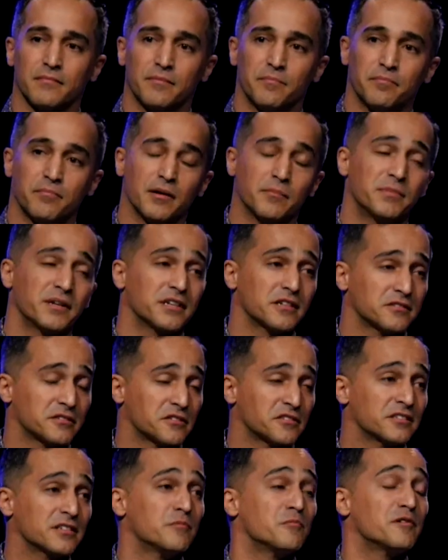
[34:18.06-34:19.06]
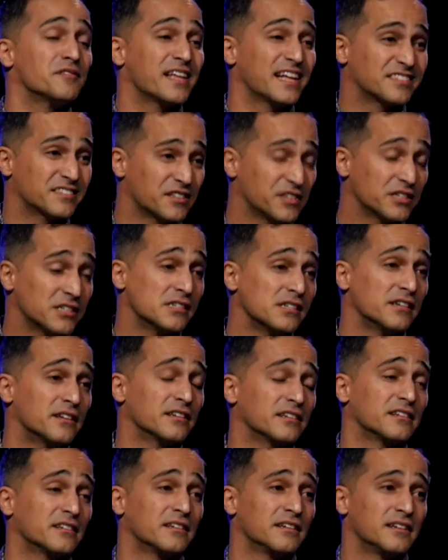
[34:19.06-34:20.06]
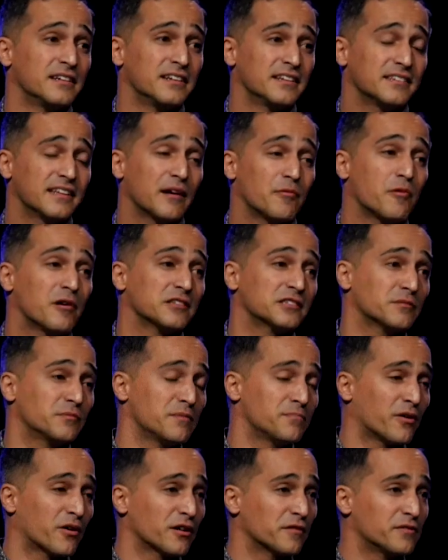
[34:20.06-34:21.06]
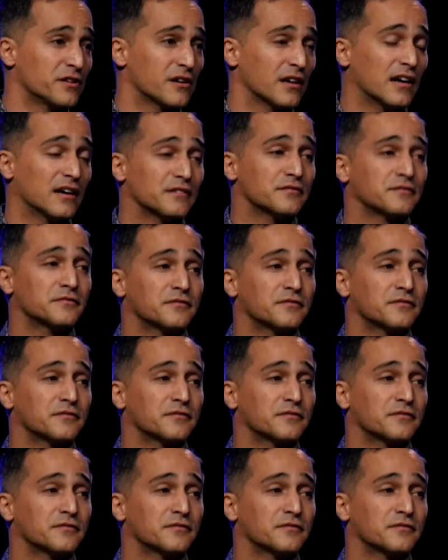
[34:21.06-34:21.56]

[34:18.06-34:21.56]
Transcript: but because there's someone that's good that wants to be part of your life.